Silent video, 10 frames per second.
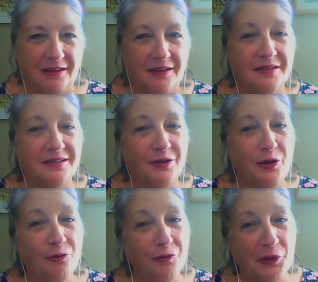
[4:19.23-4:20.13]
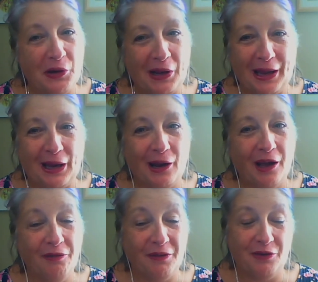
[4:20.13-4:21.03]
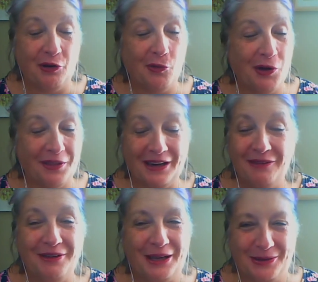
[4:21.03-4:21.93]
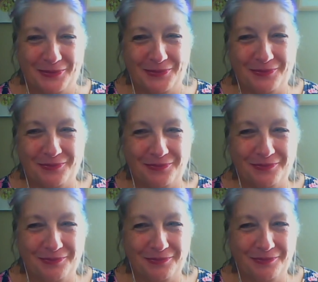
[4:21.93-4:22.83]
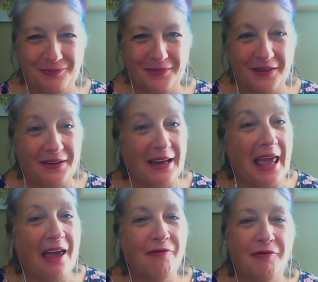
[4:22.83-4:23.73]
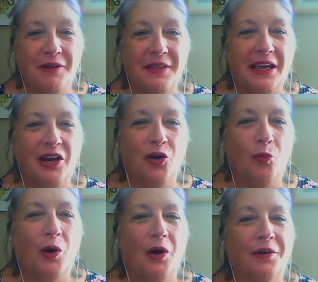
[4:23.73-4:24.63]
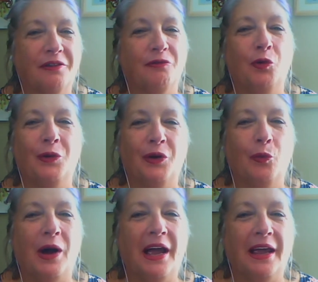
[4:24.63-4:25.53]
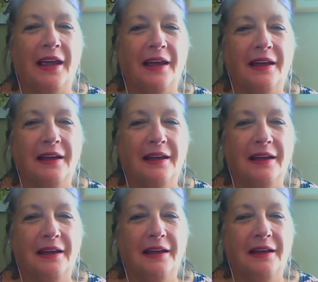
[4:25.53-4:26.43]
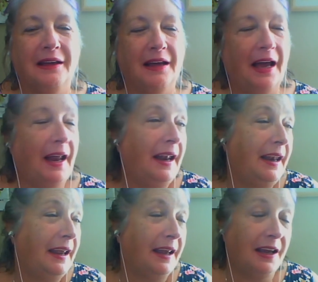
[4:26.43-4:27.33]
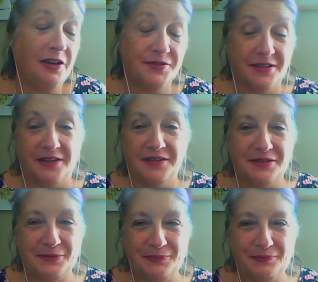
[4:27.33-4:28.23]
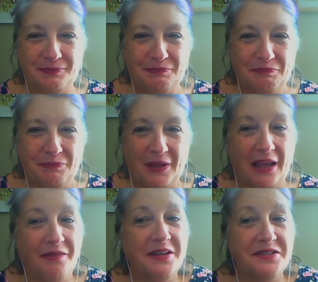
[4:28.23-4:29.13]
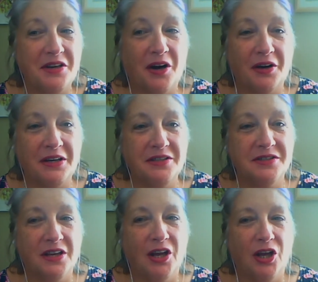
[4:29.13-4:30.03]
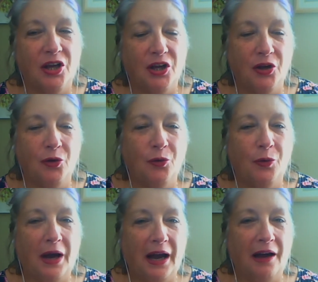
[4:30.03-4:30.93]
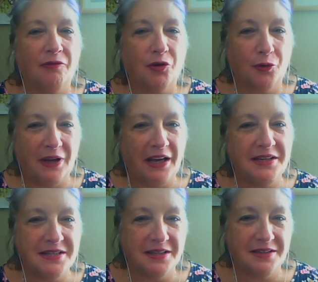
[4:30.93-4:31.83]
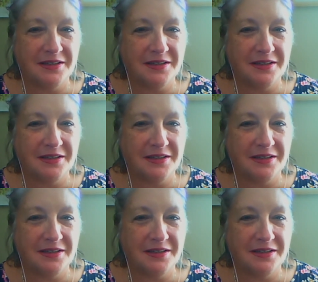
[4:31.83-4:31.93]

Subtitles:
So you feel like life is not worth living, that everything in your world has fallen away. And here you sit. In this darkness you have created,